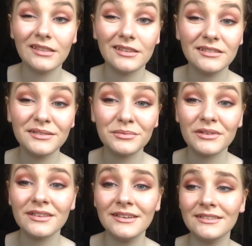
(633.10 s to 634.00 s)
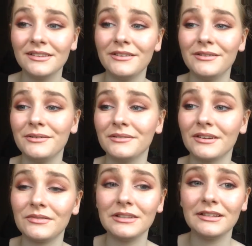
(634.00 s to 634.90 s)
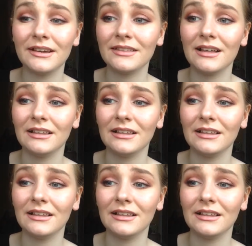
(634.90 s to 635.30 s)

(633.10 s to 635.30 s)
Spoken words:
This is really easy to use. I really like that